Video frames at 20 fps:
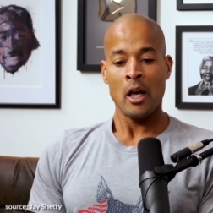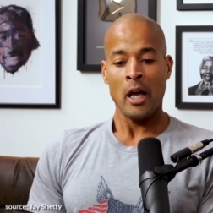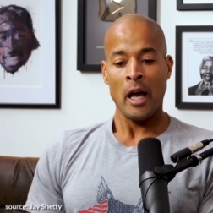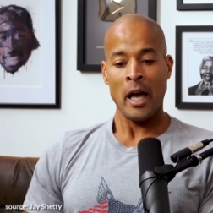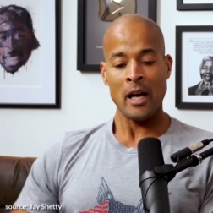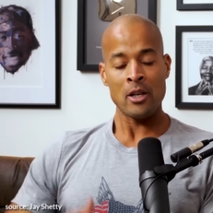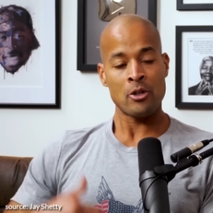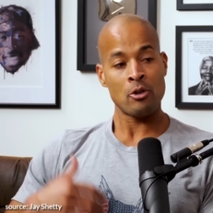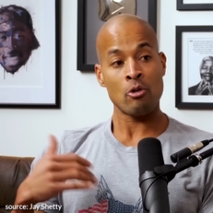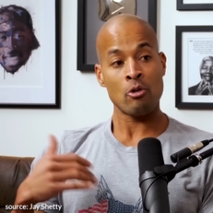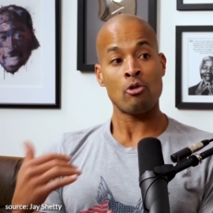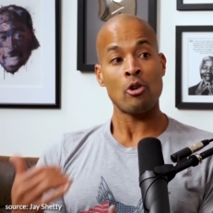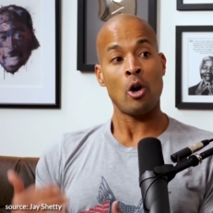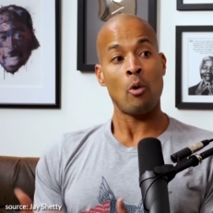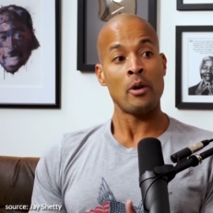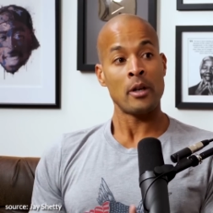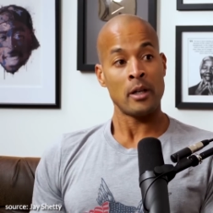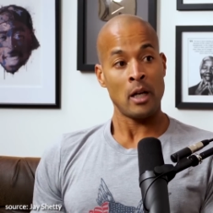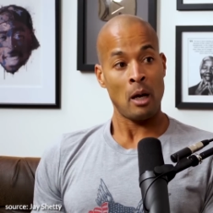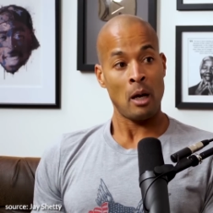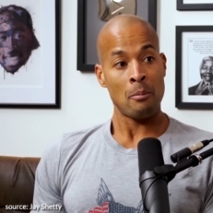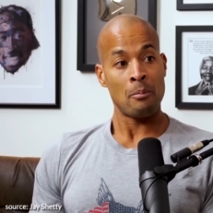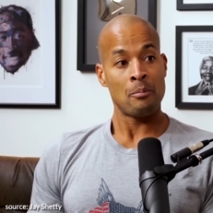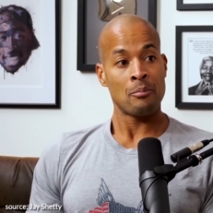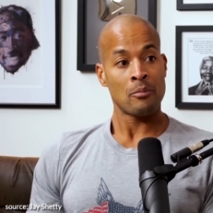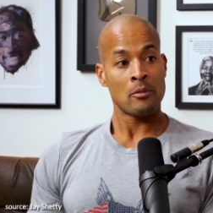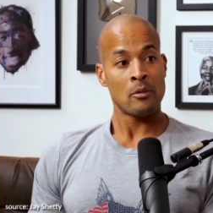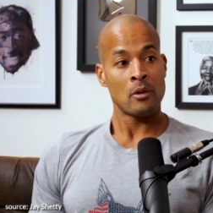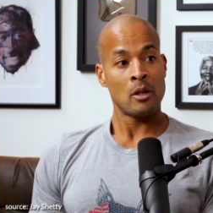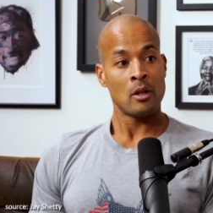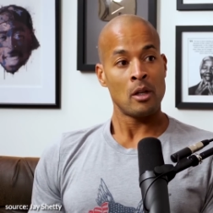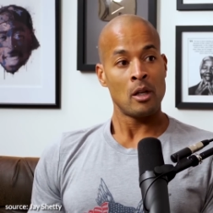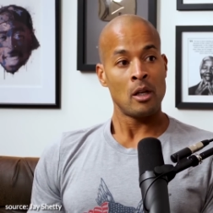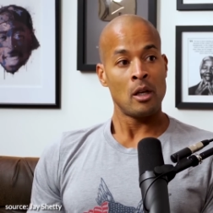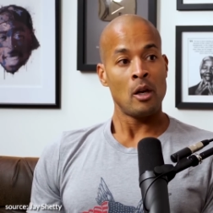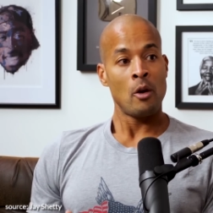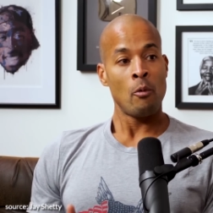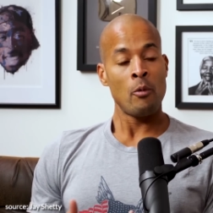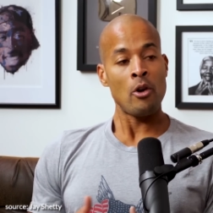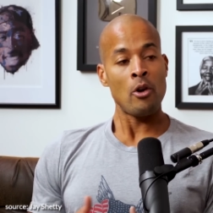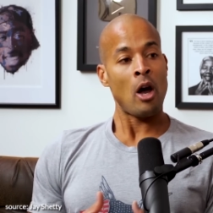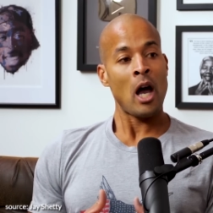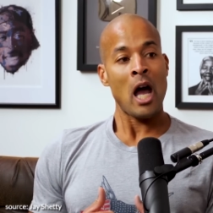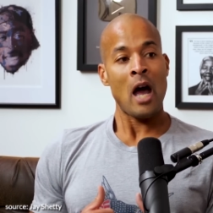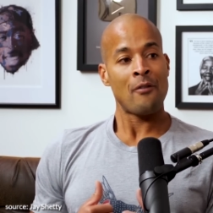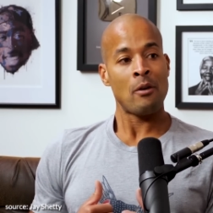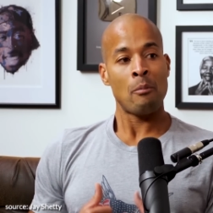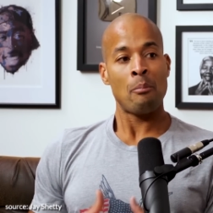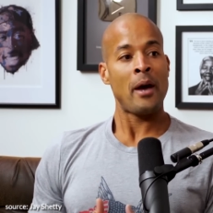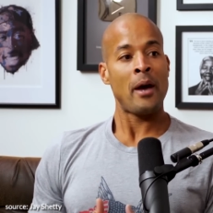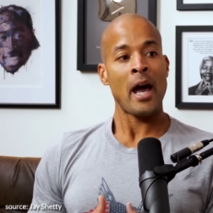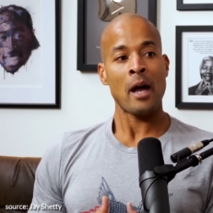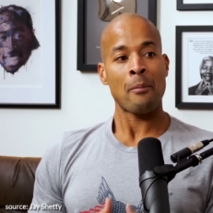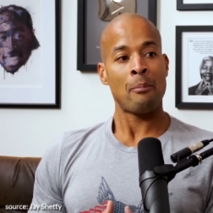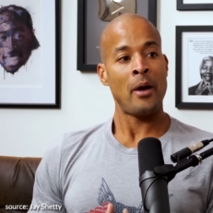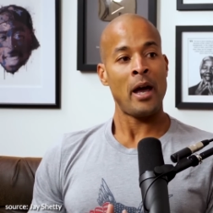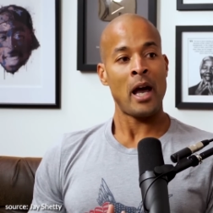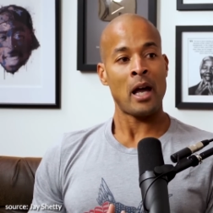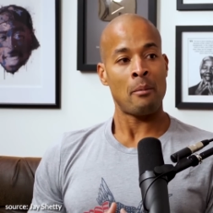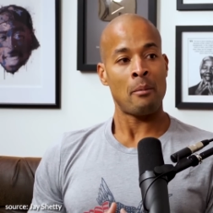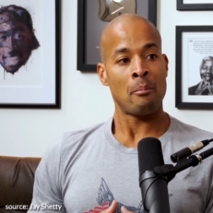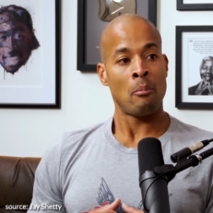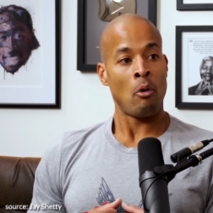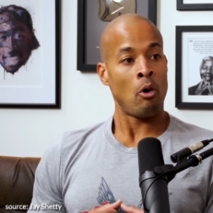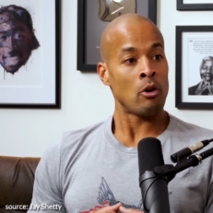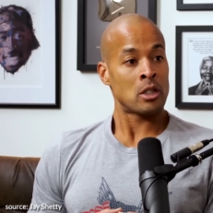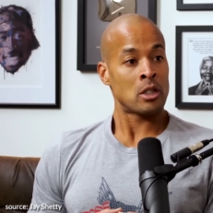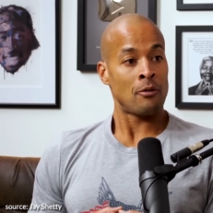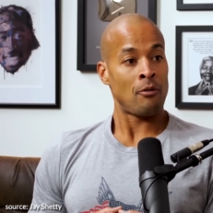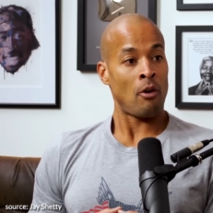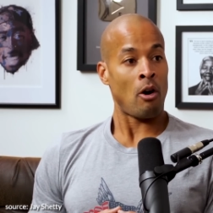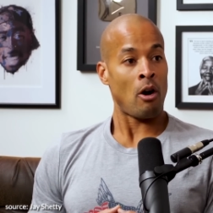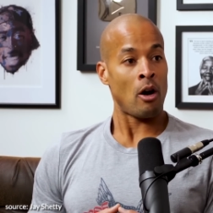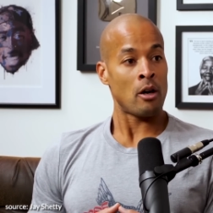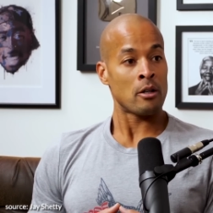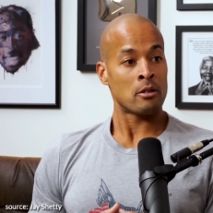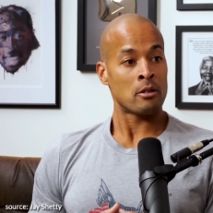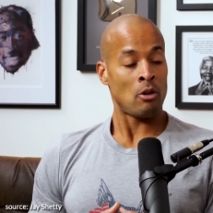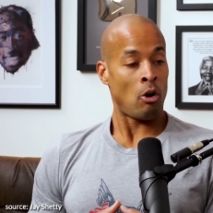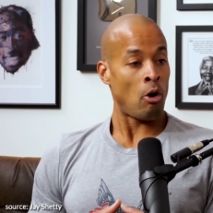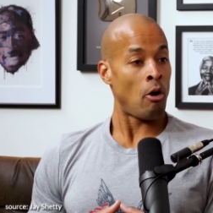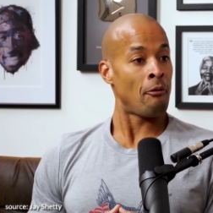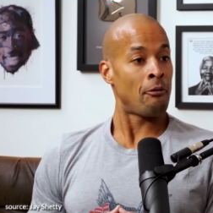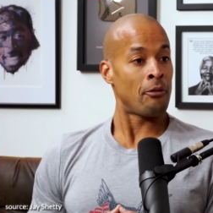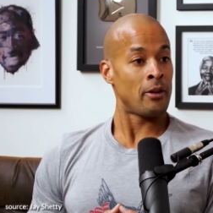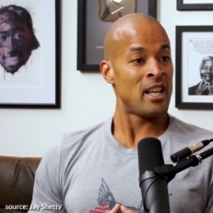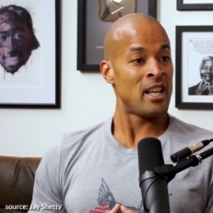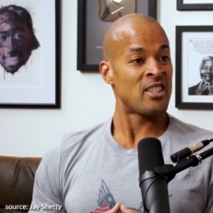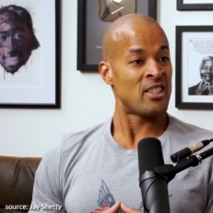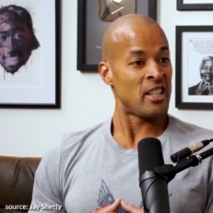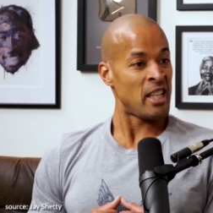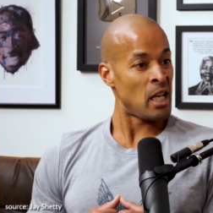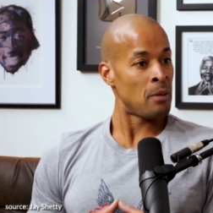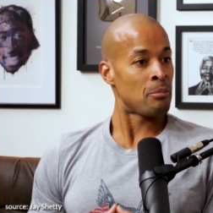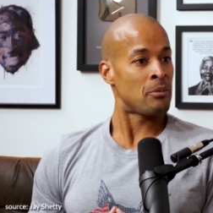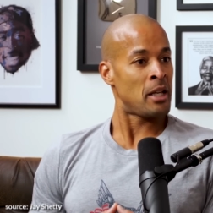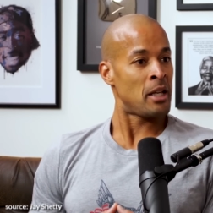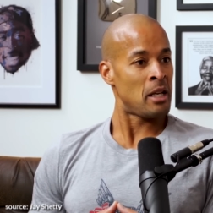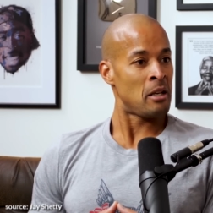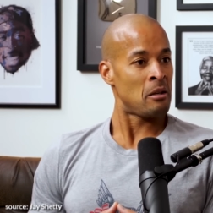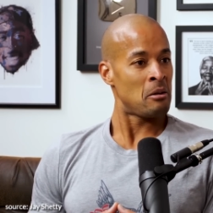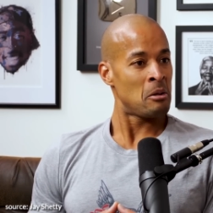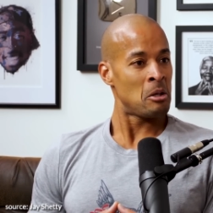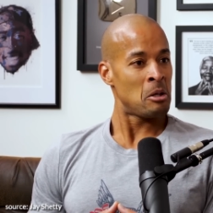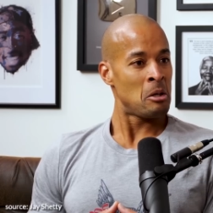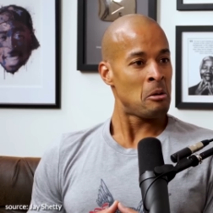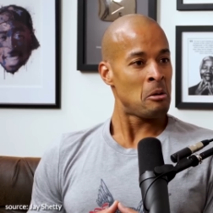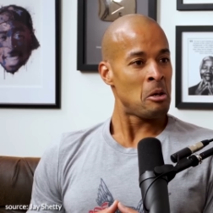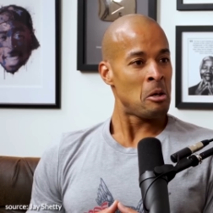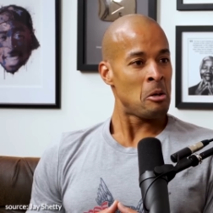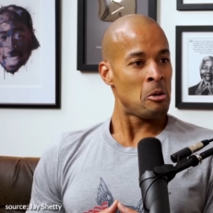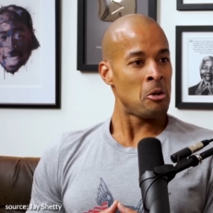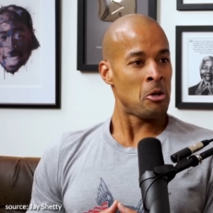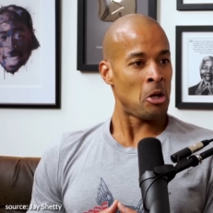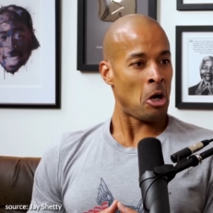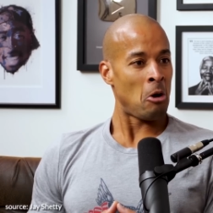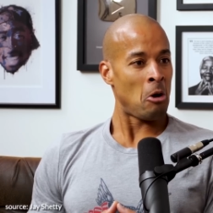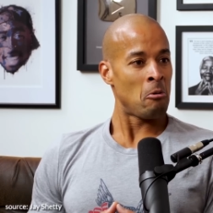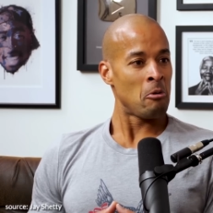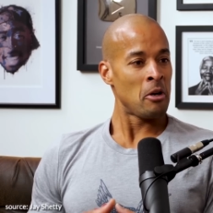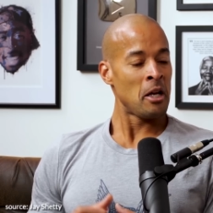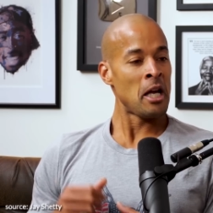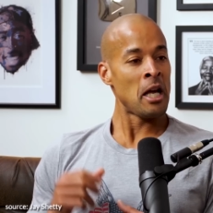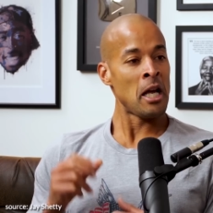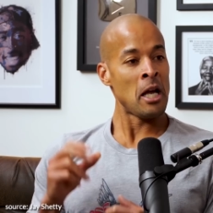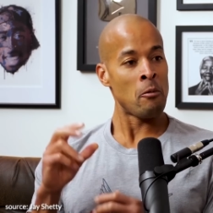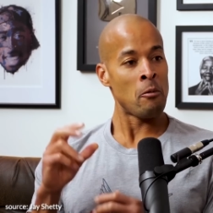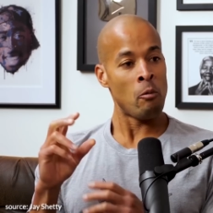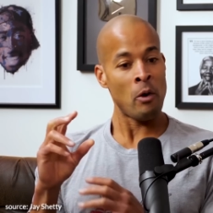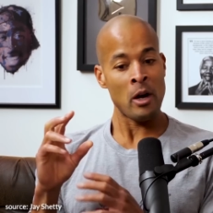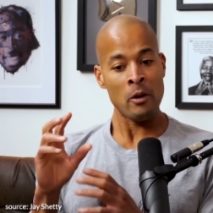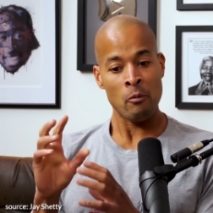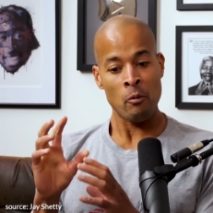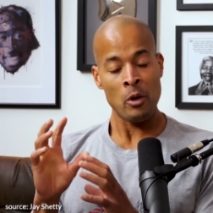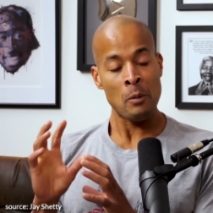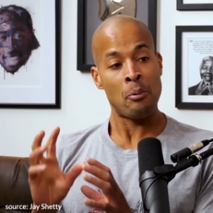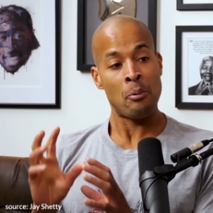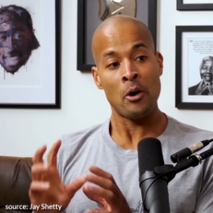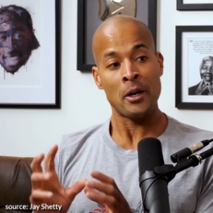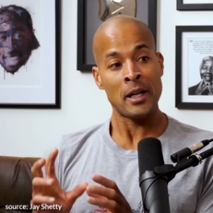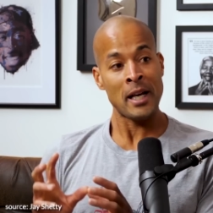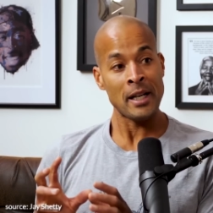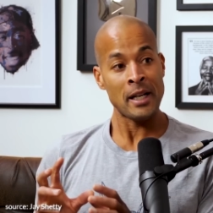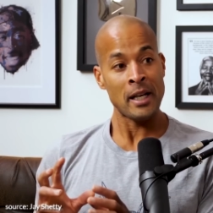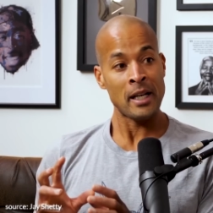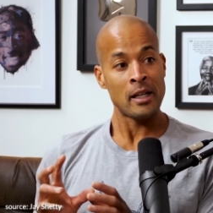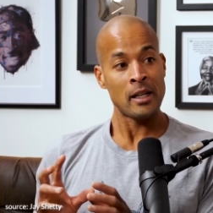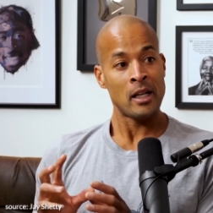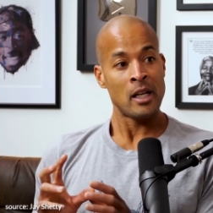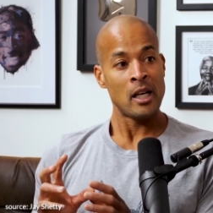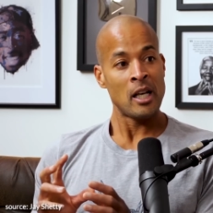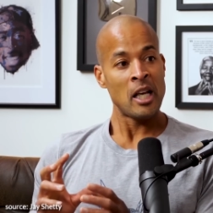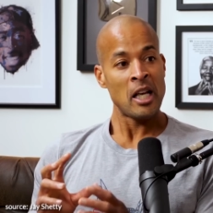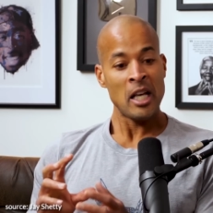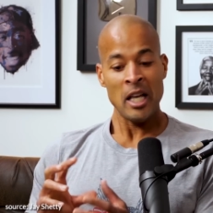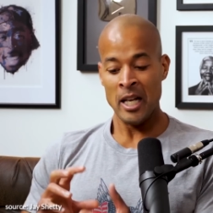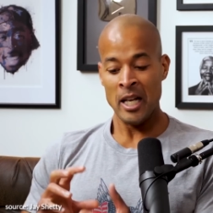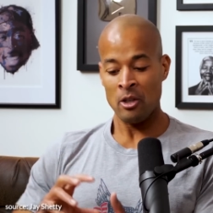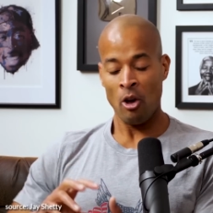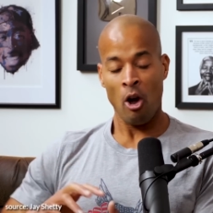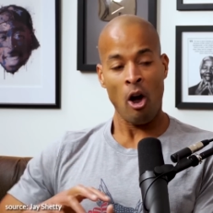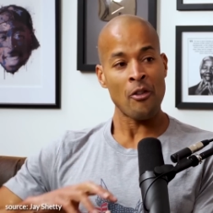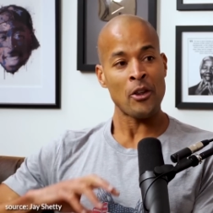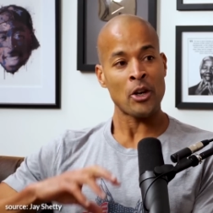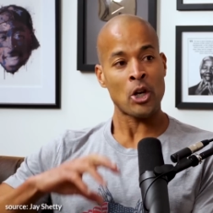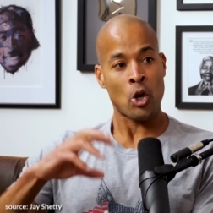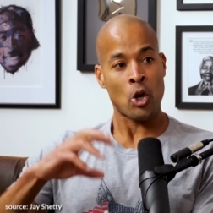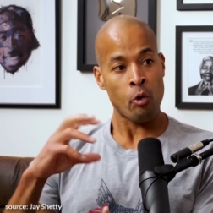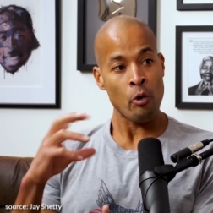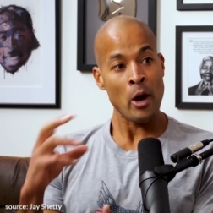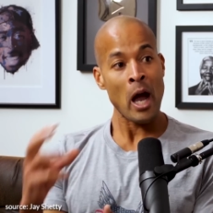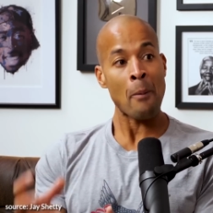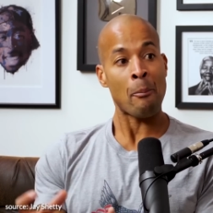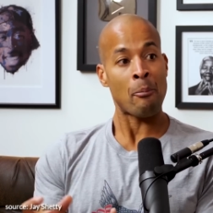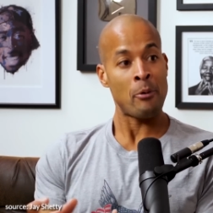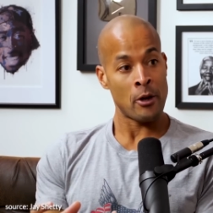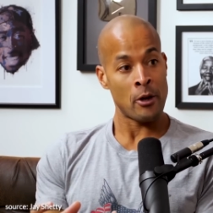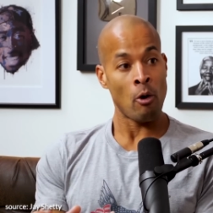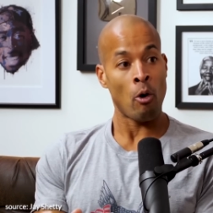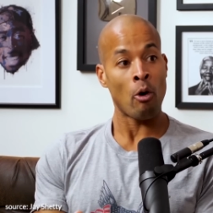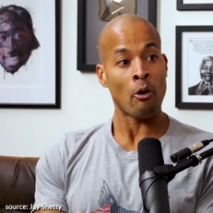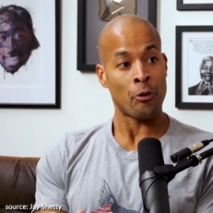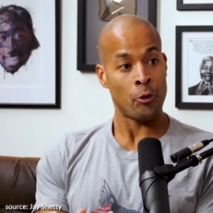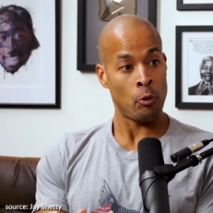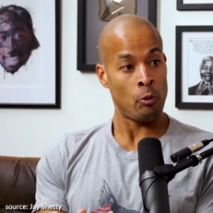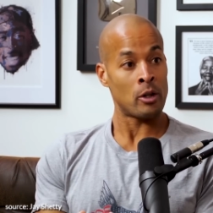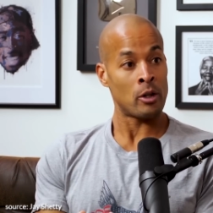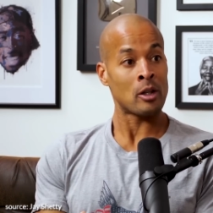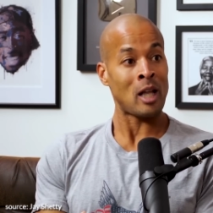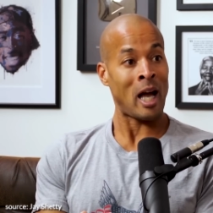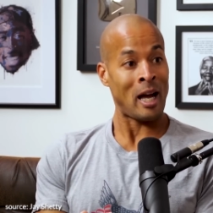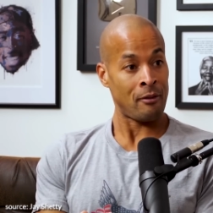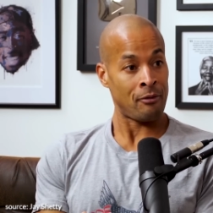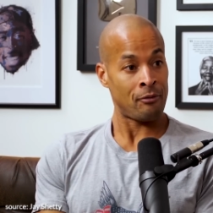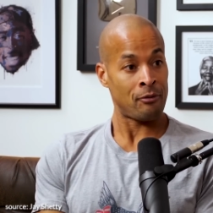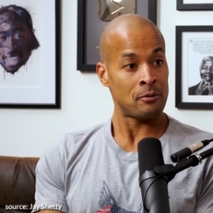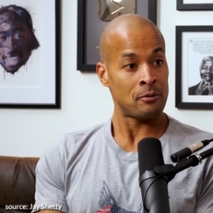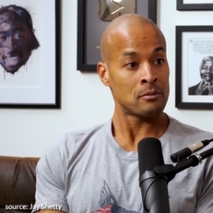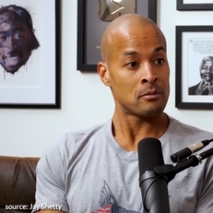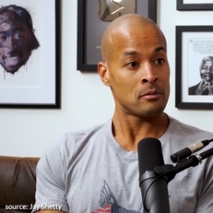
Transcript: As you're growing up, we all have a backpack. Most of ours, hopefully, is empty, you know, and what we put in it is all the crap we go through in life.